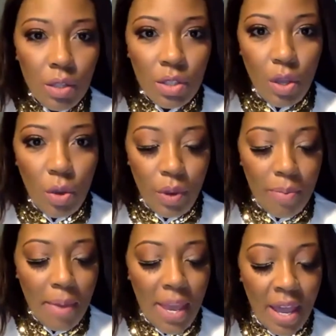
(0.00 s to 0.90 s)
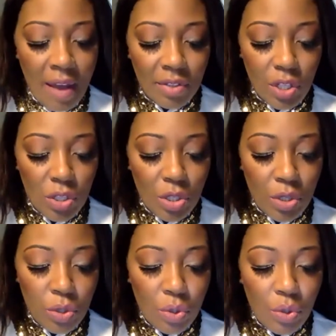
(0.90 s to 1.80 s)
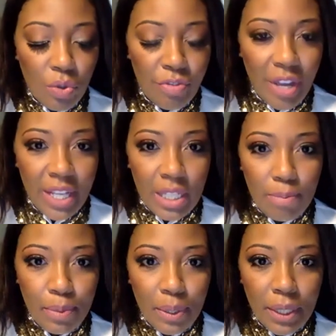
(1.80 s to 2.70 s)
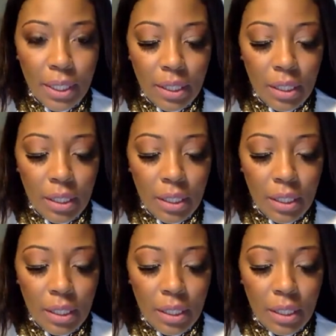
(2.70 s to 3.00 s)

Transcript: so we may have to do Facebook.